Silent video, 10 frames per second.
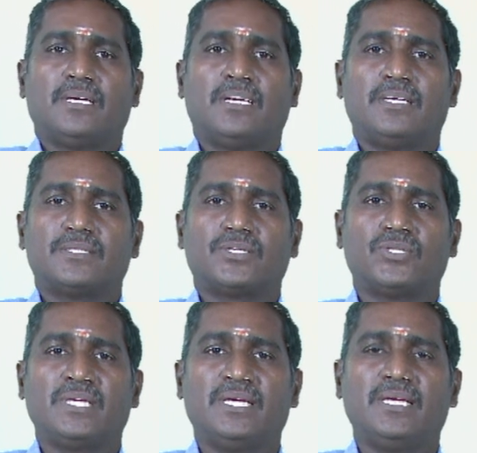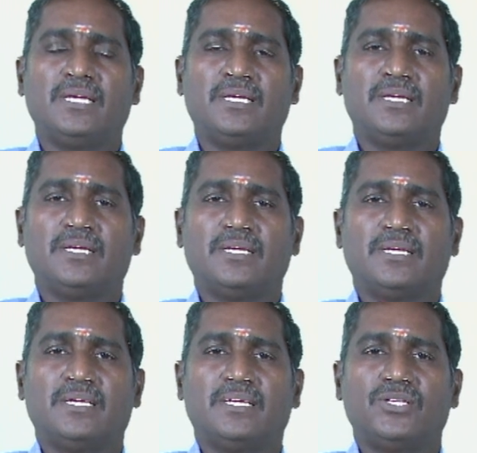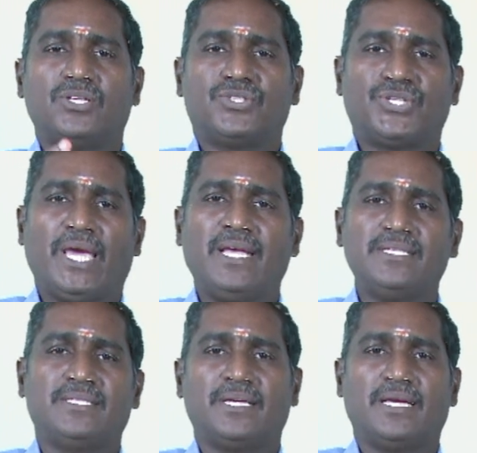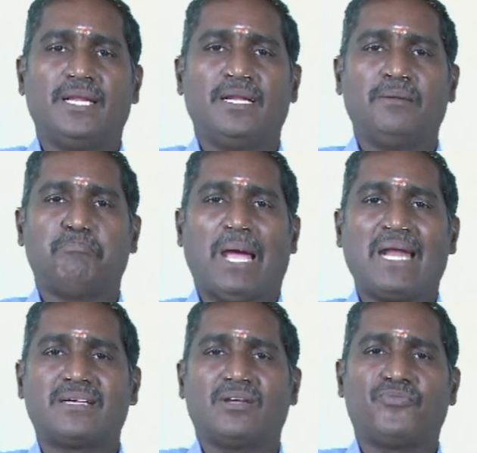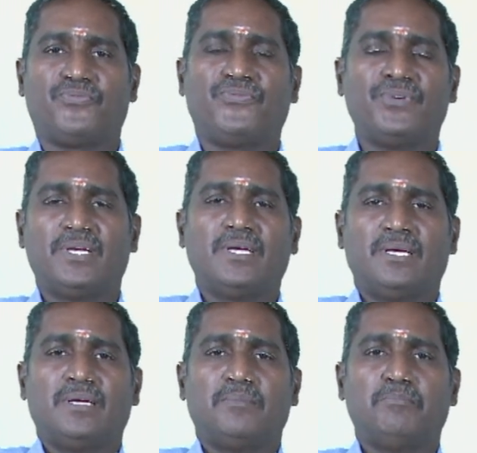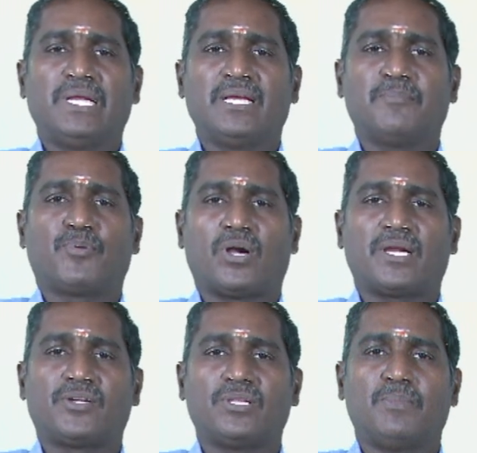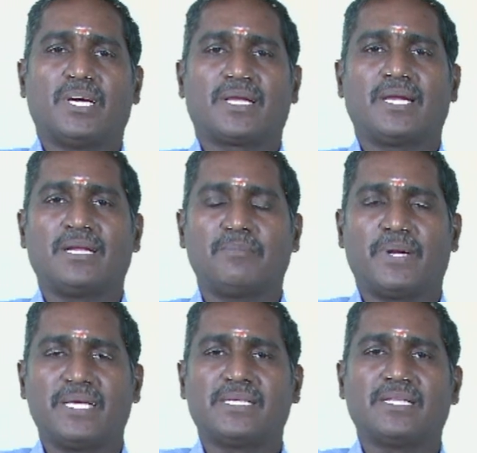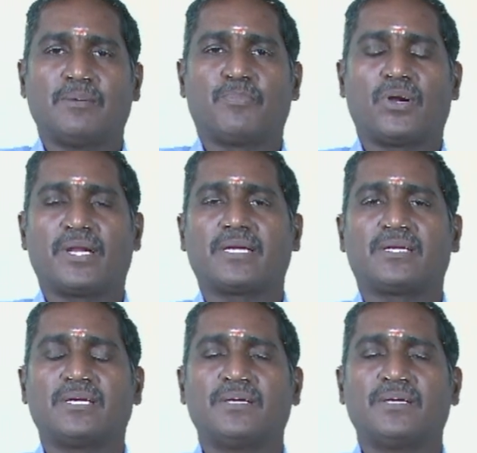So the change in pattern of bringing product to the market and pricing the product